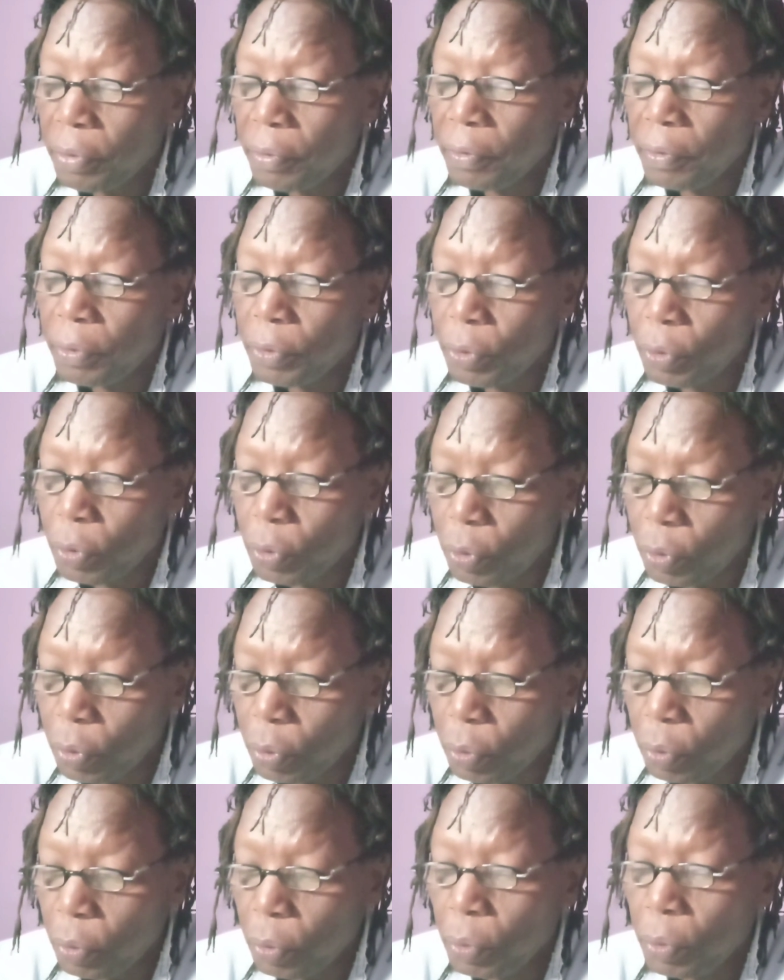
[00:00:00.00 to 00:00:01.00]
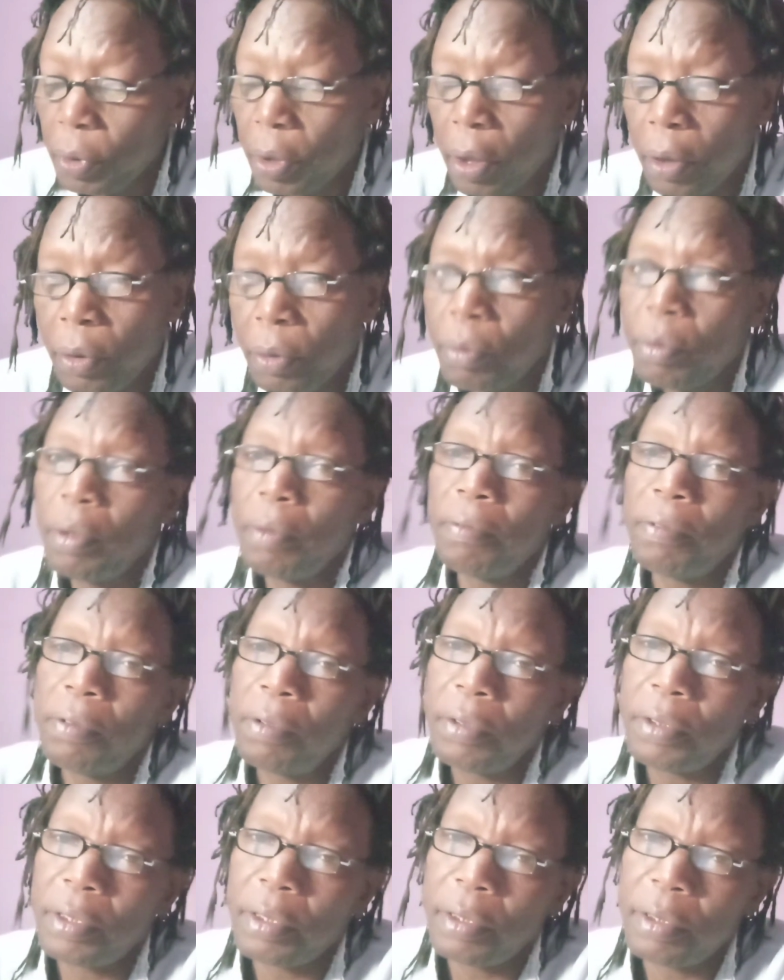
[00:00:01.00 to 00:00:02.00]
of two down quarks. Of
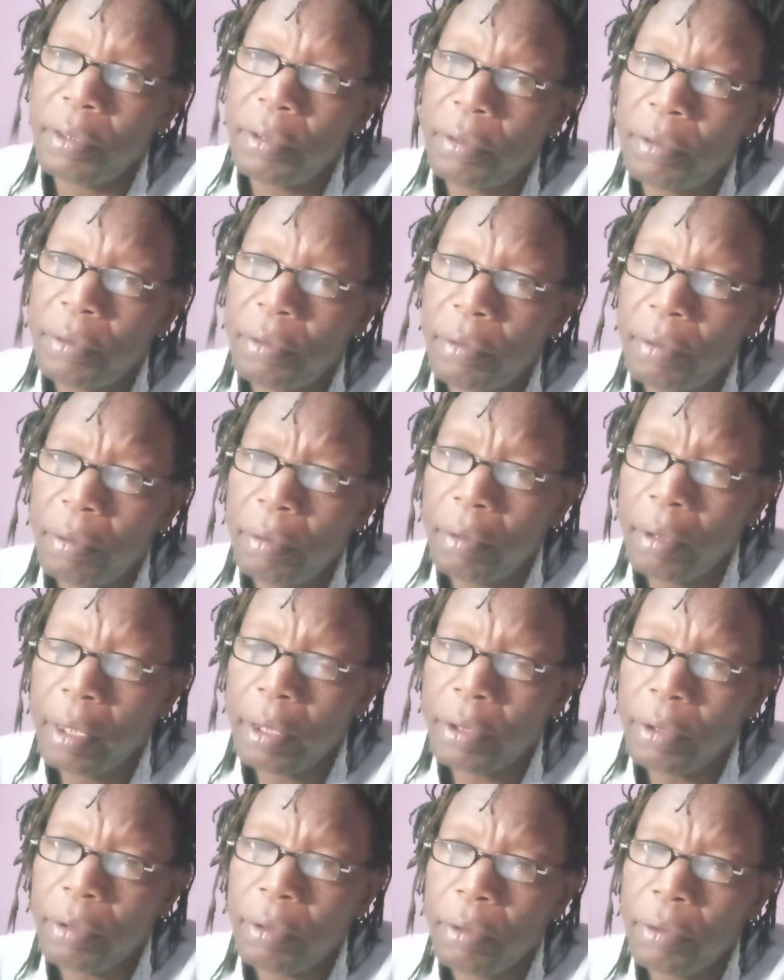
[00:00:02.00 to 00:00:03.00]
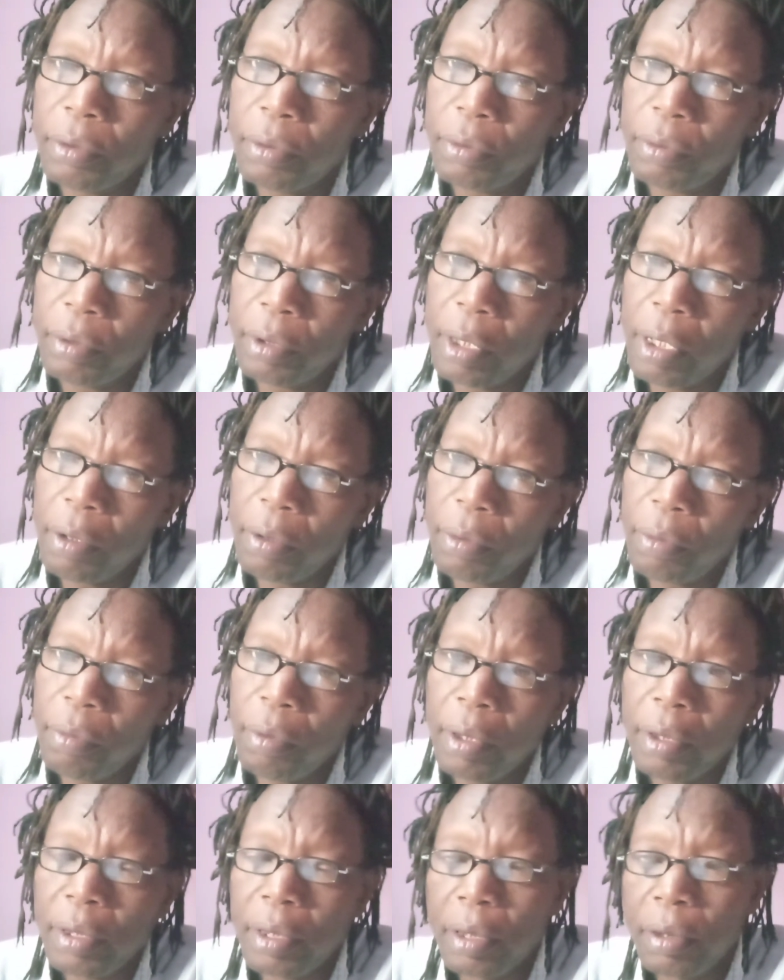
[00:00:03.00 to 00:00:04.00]
course, a neutron has got two down
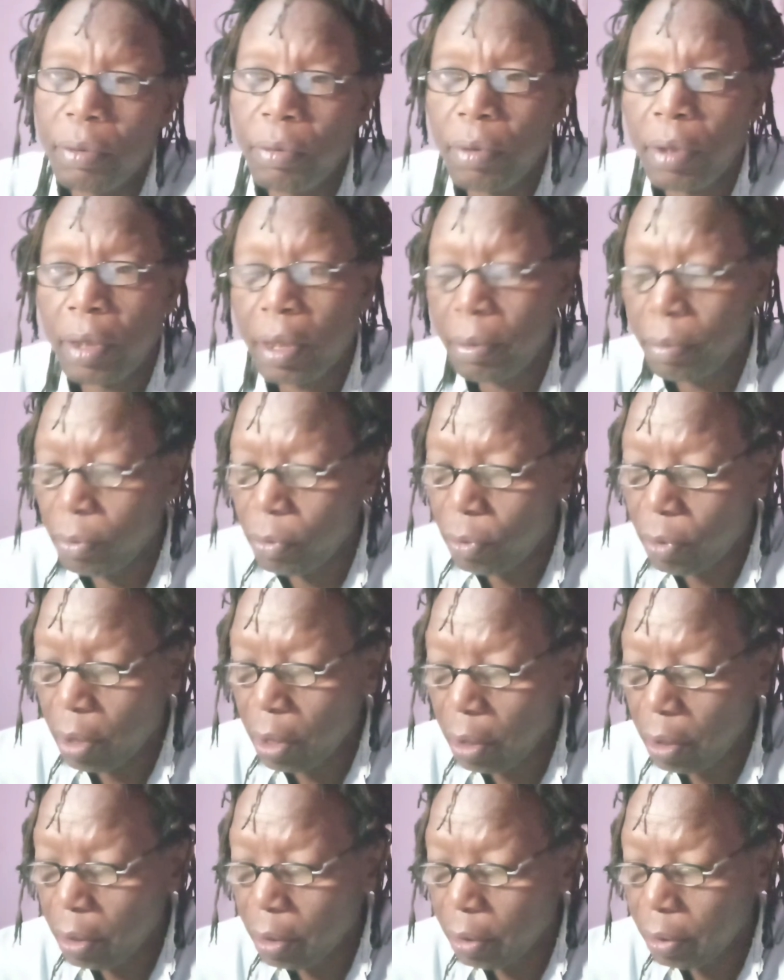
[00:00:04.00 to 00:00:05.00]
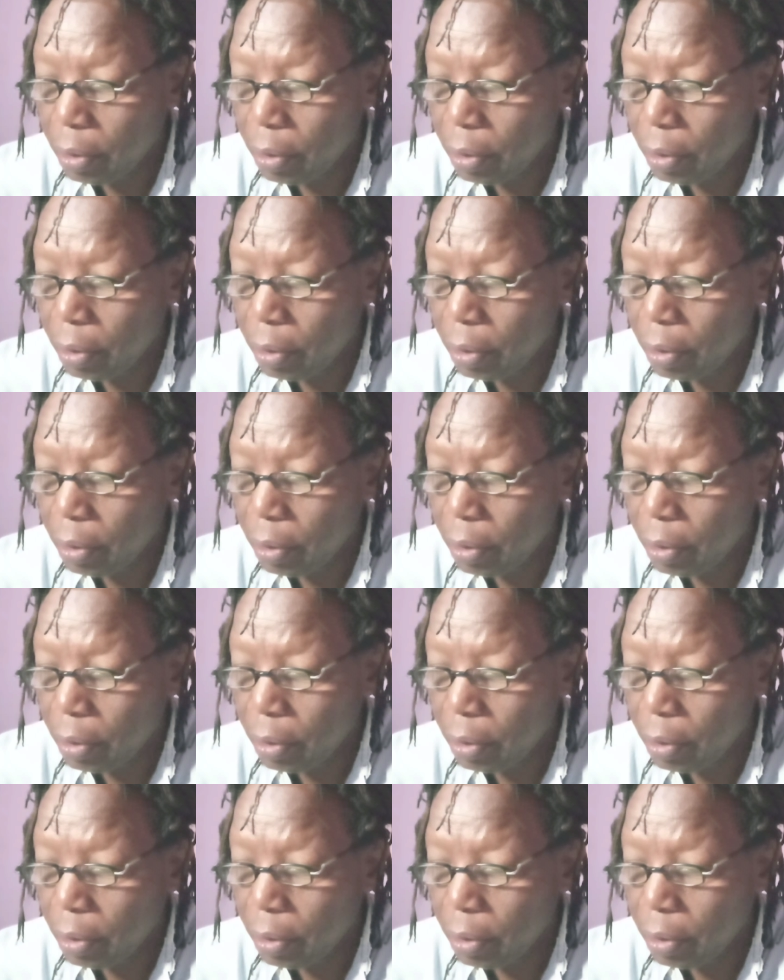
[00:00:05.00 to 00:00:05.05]
quarks and one up quark,